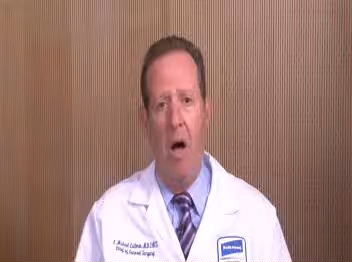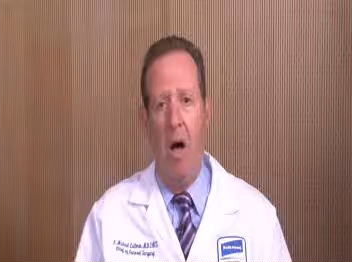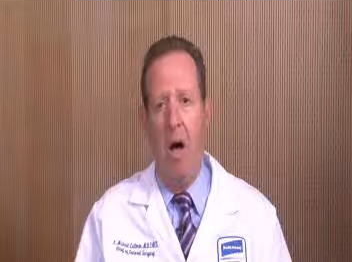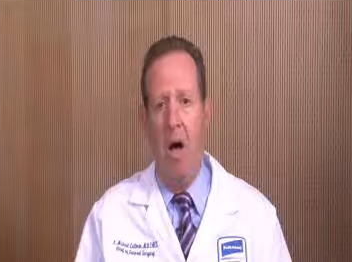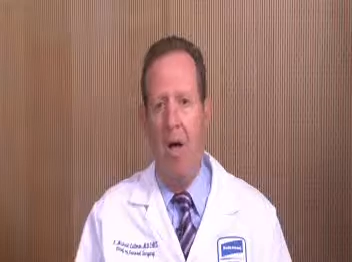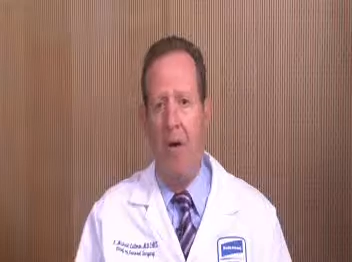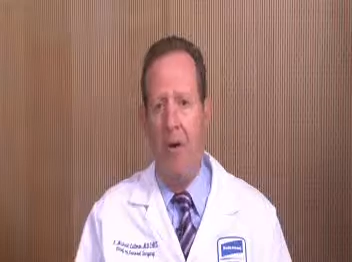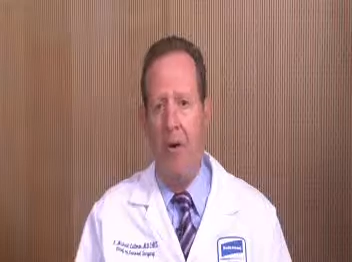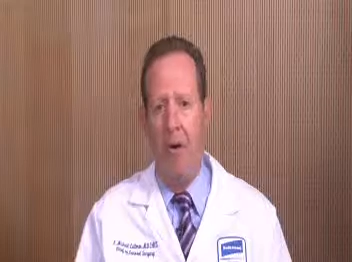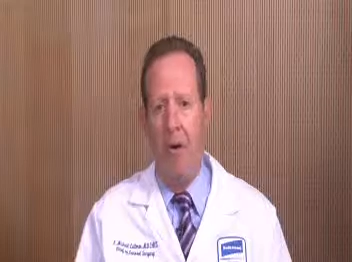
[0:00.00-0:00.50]

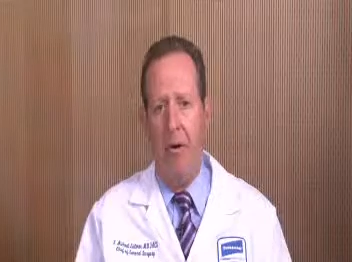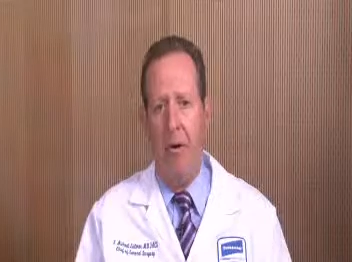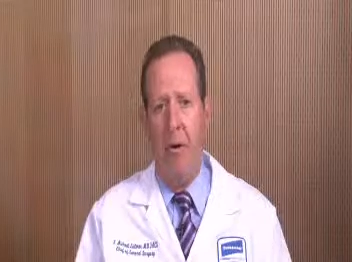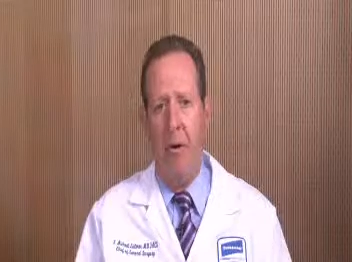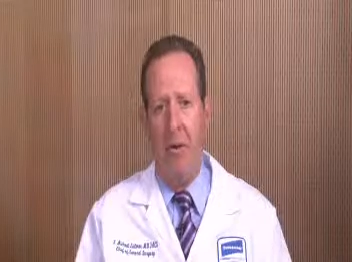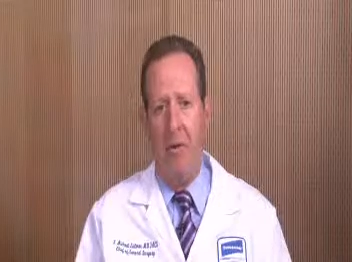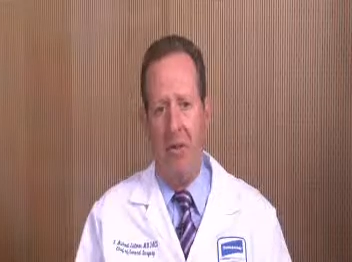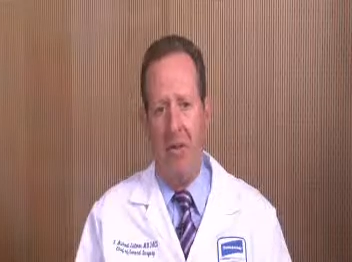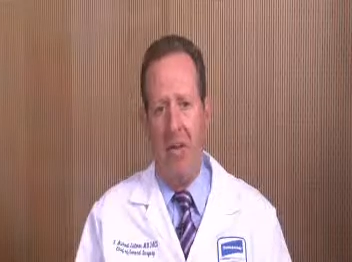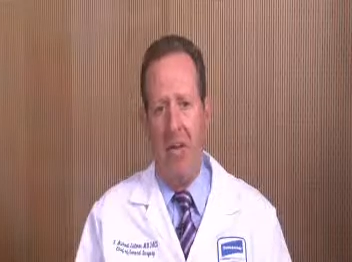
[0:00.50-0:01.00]
Other
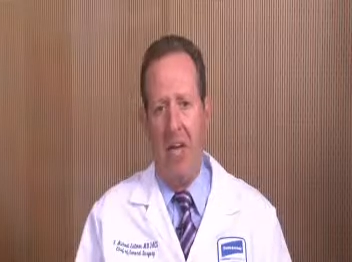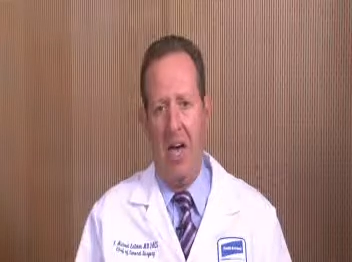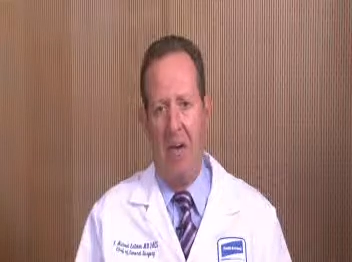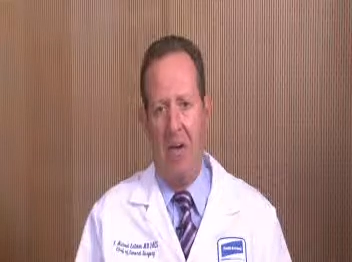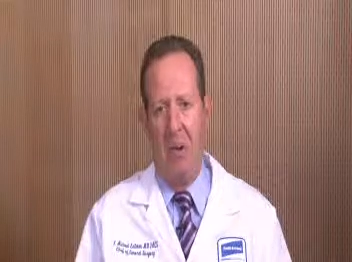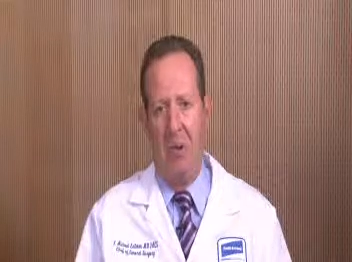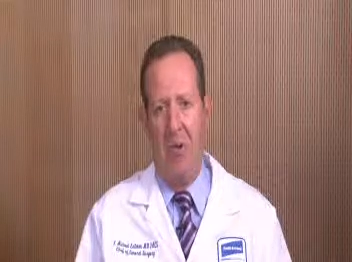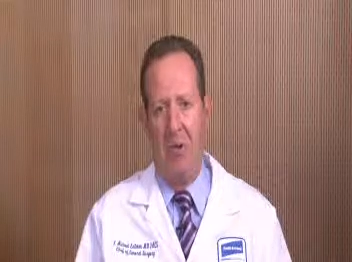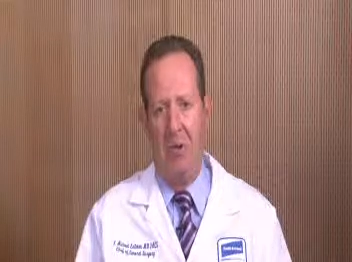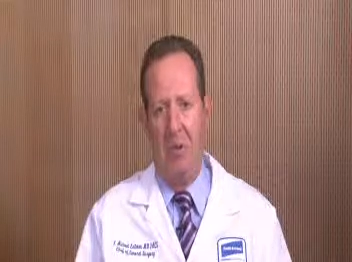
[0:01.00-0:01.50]

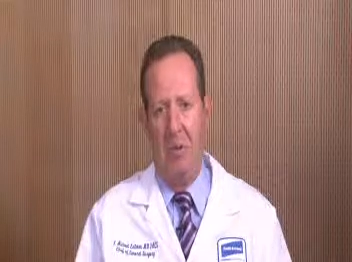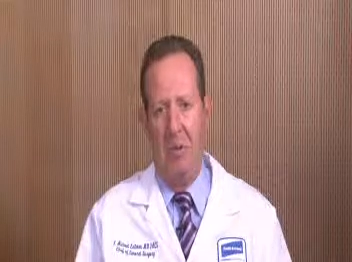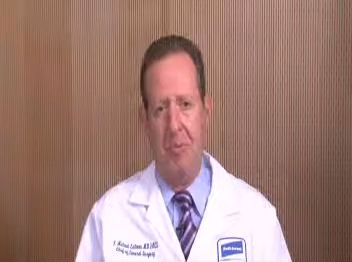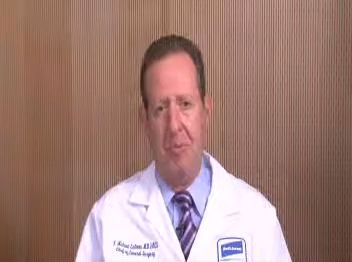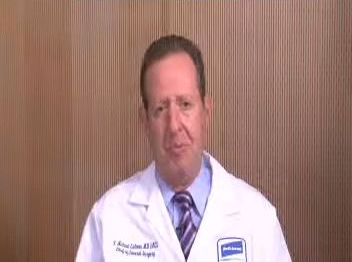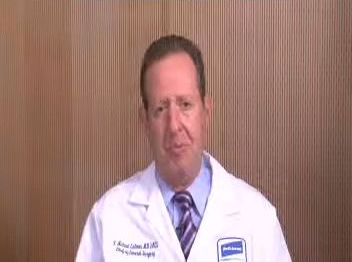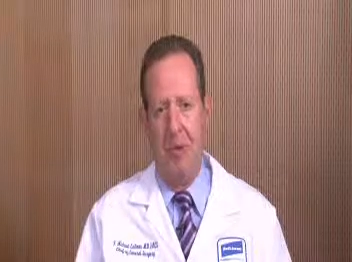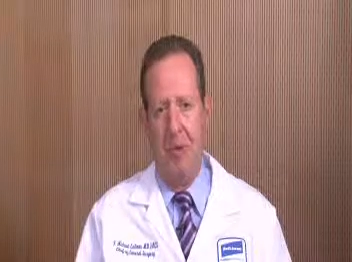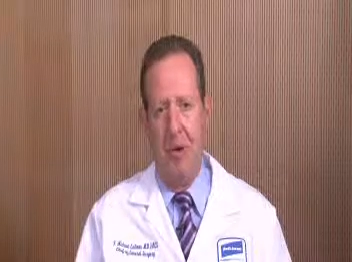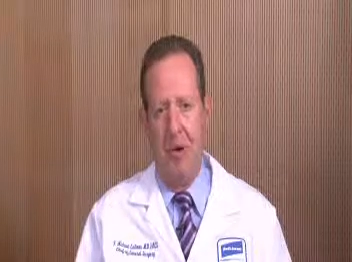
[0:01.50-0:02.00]
over-the-counter
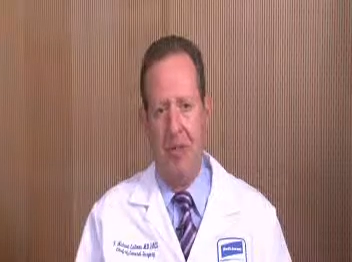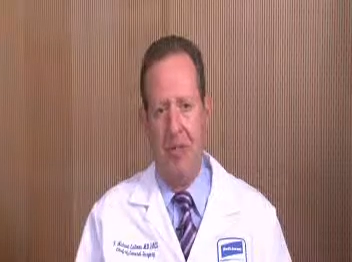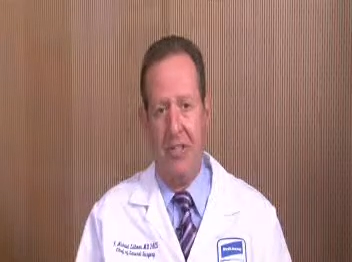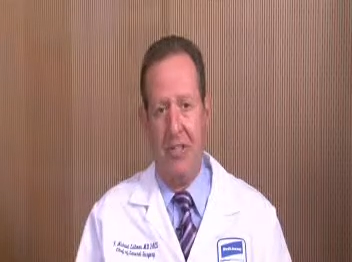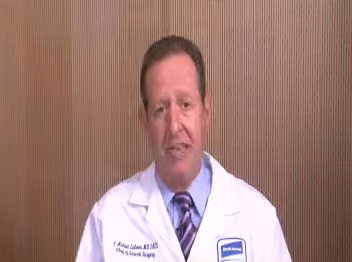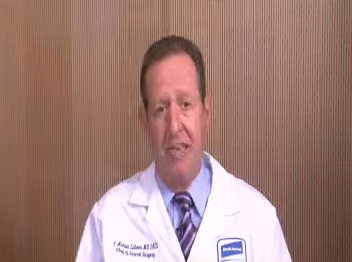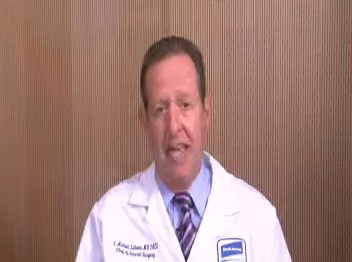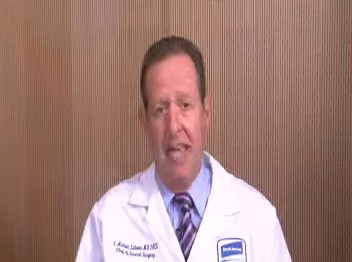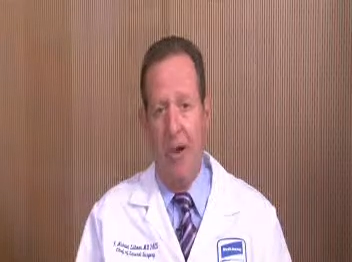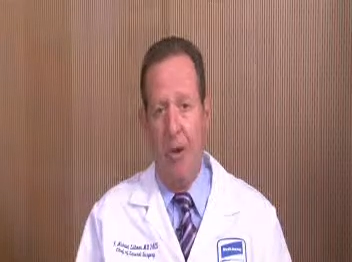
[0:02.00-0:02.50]
prescription drugs
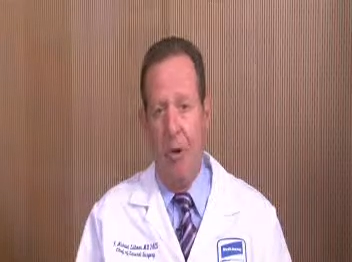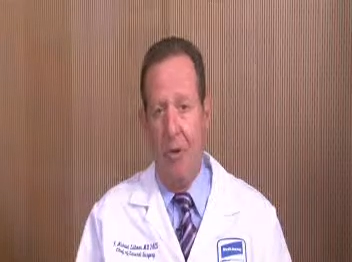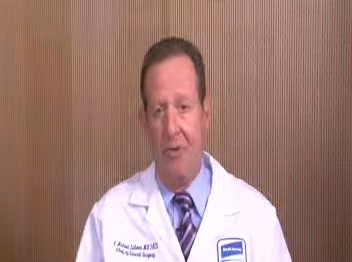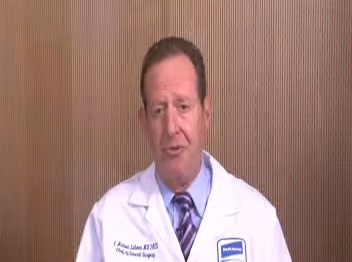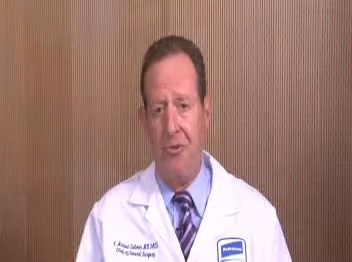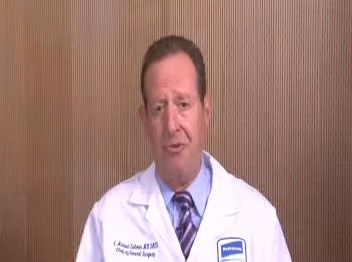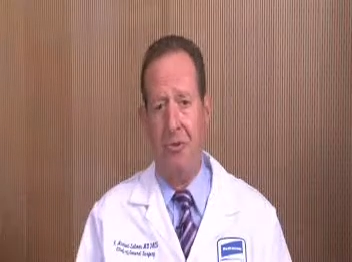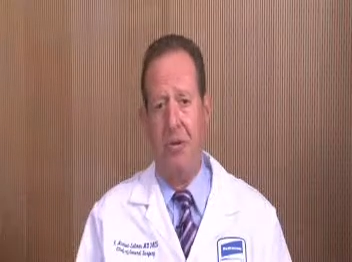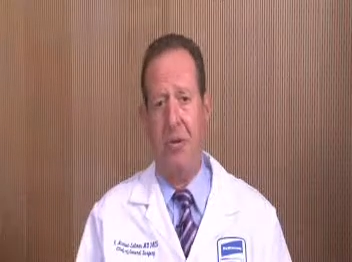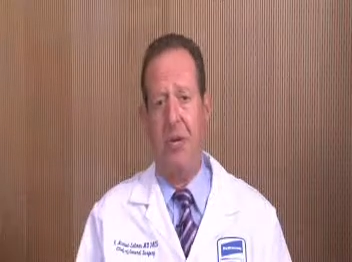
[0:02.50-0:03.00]
can
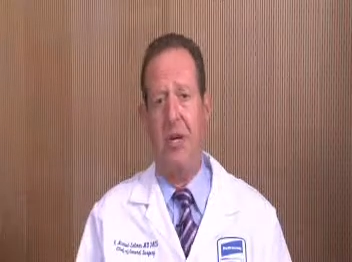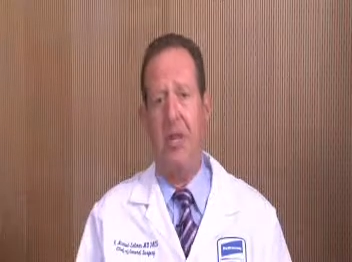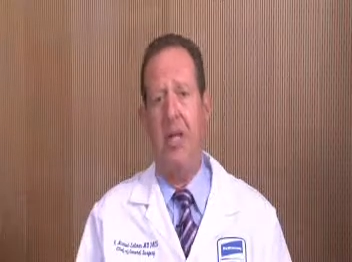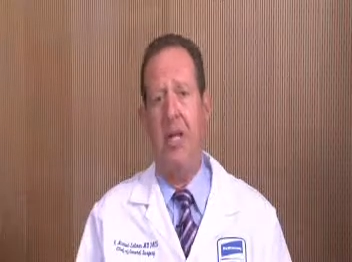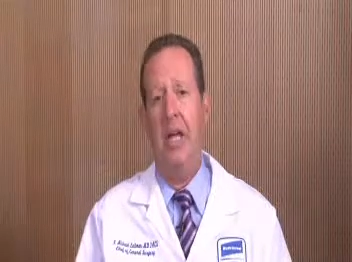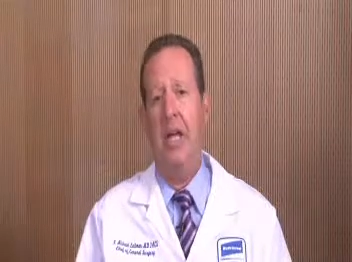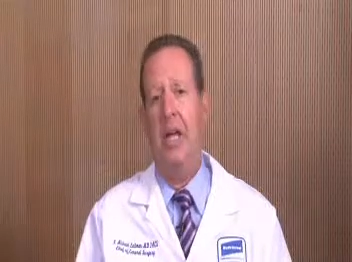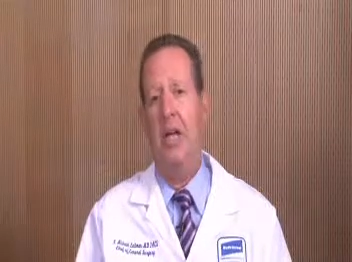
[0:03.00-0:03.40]
also treat